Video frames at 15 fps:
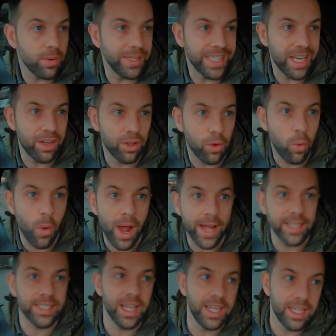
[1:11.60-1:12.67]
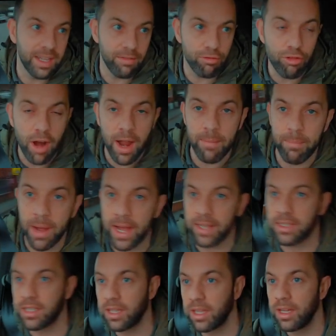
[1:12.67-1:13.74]
so it didn't quite take it right back
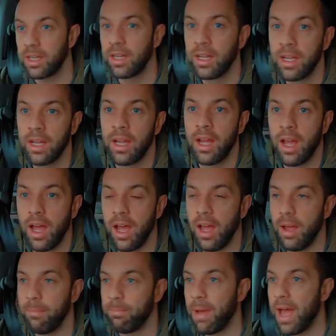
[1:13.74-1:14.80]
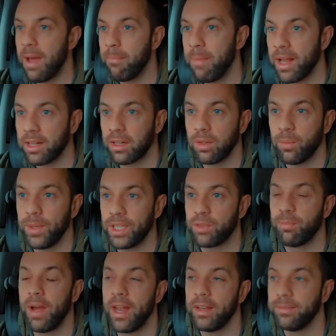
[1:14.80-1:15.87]
to the uh, bare metal,
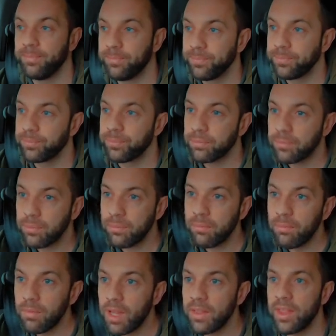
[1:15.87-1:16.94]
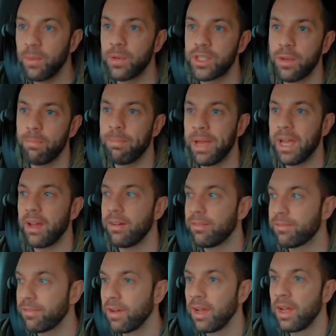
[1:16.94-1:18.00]
which meant there was a bit
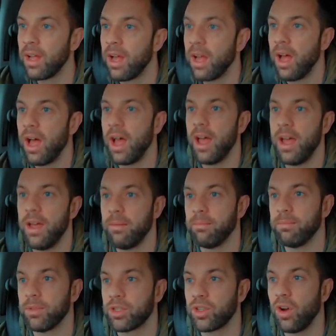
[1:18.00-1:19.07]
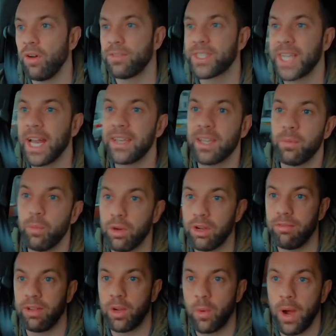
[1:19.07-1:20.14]
of um, sort of sanding
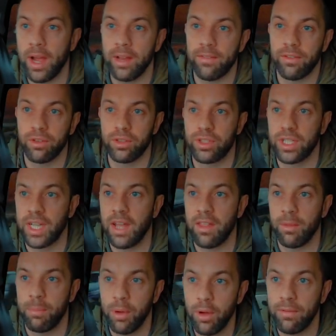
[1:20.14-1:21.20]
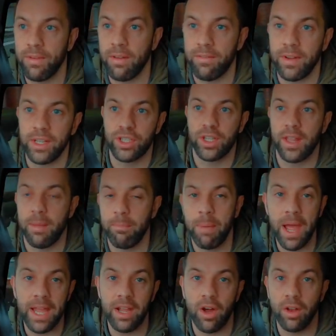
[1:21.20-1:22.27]
work required for us to get the perfect finish to
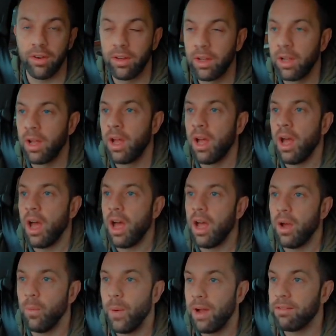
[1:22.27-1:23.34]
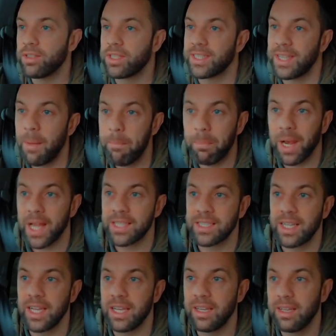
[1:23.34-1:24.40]
then paint on, uh, whereas
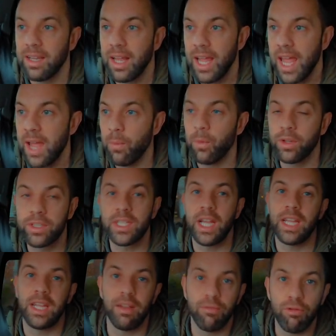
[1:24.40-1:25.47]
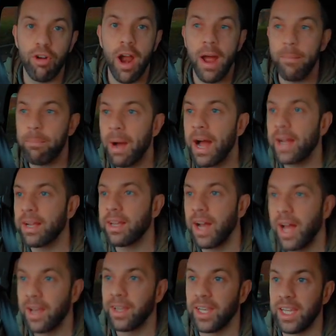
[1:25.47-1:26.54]
sandblasting, it will take it right back
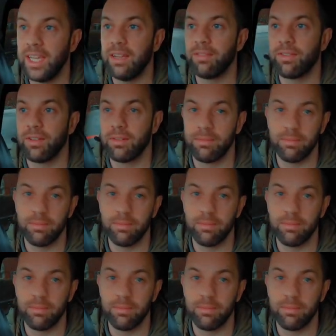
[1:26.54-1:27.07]
and leave